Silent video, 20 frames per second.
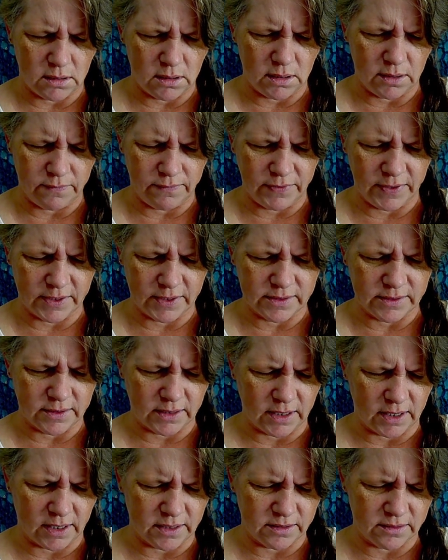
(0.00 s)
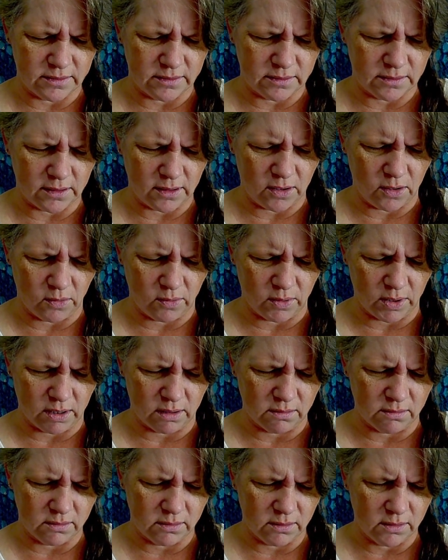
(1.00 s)
If that's the case, oh well.
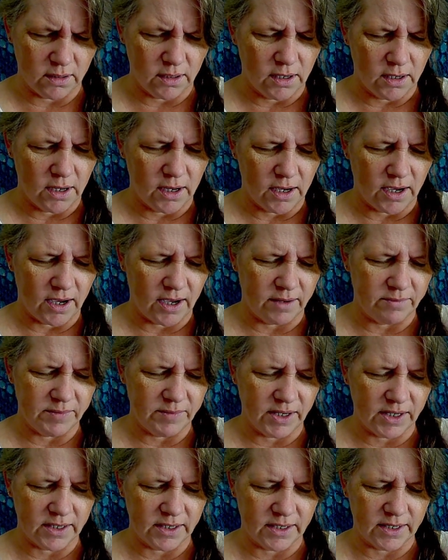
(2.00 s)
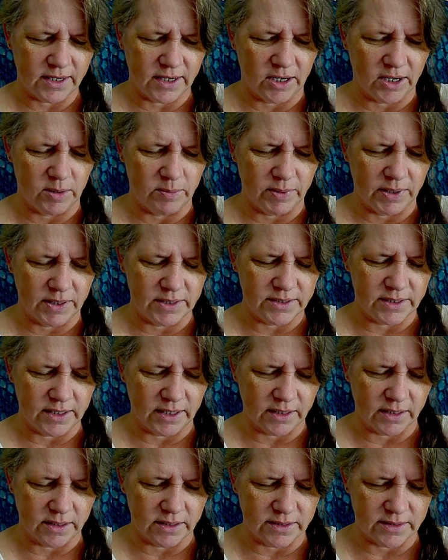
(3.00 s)
I'm not gonna care about
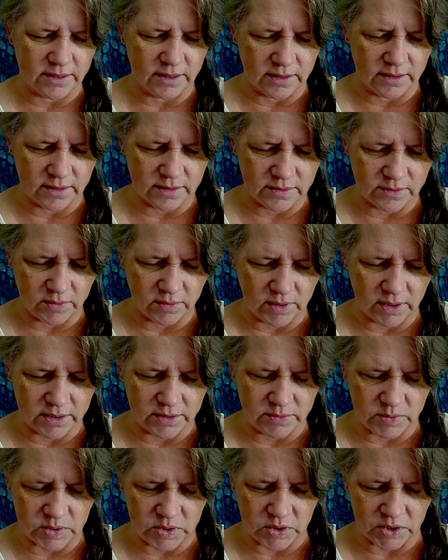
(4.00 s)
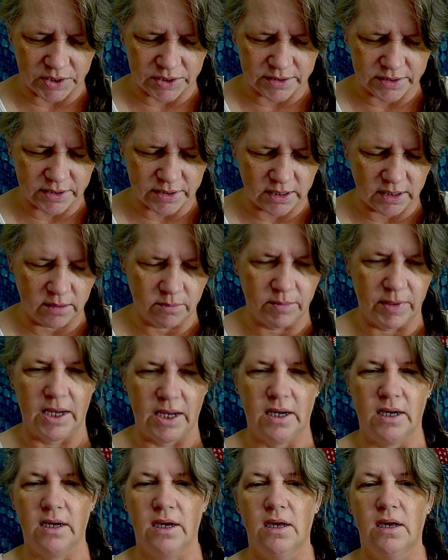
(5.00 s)
dialots on this one. I'm just gonna
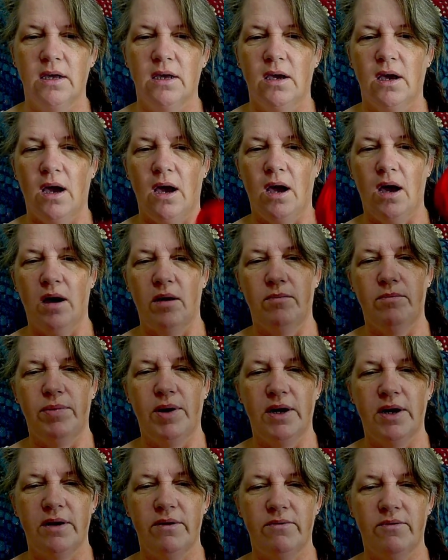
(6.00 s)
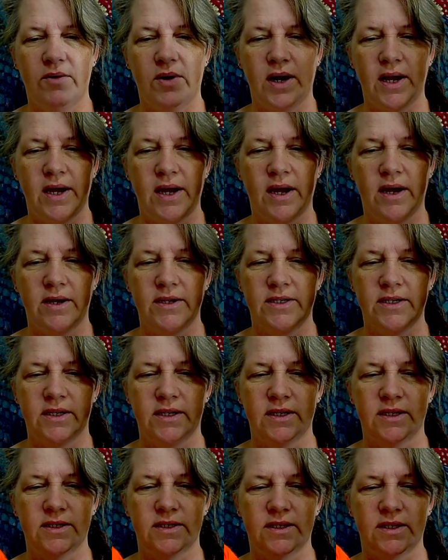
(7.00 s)
make. Part of why I did
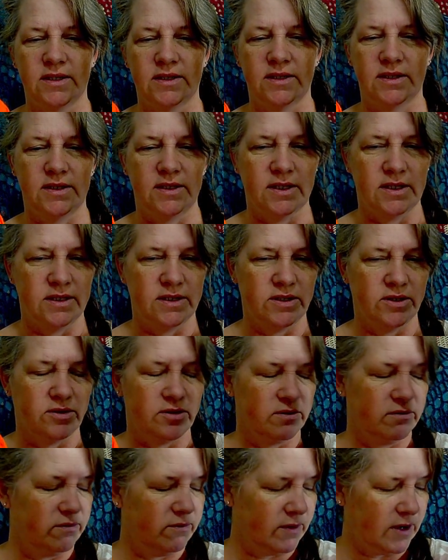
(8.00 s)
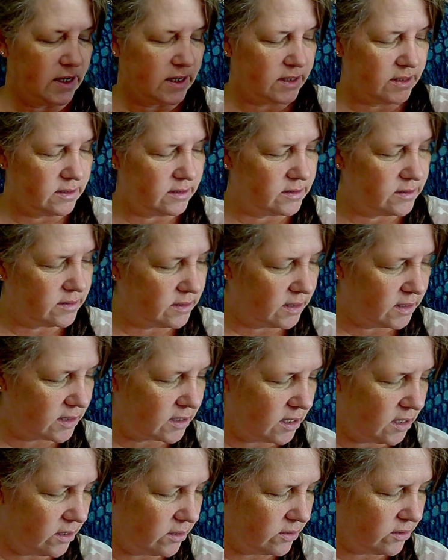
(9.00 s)
it is because it's easier to find a
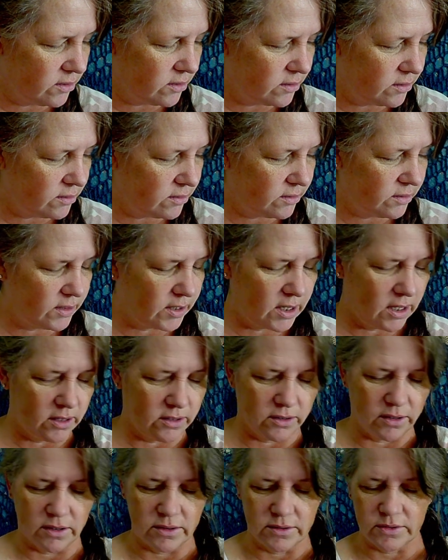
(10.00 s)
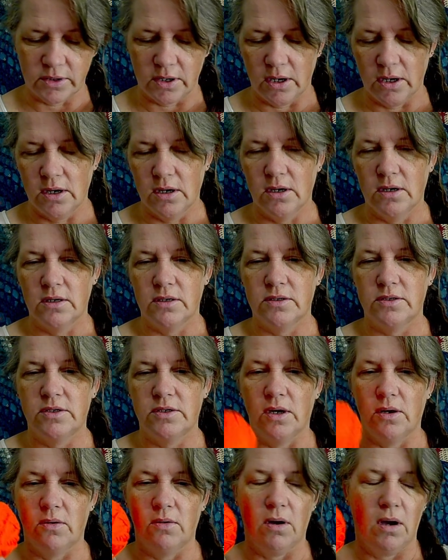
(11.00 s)
color, the colors.
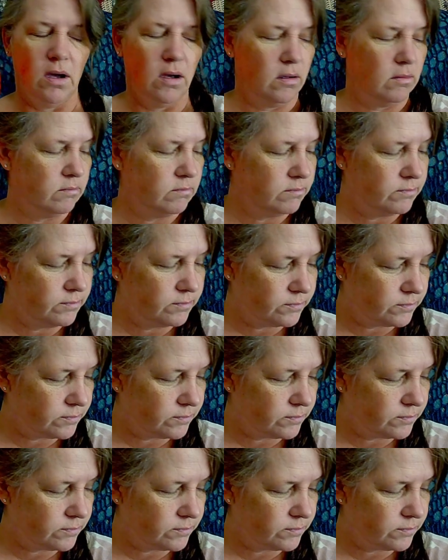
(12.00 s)
So, and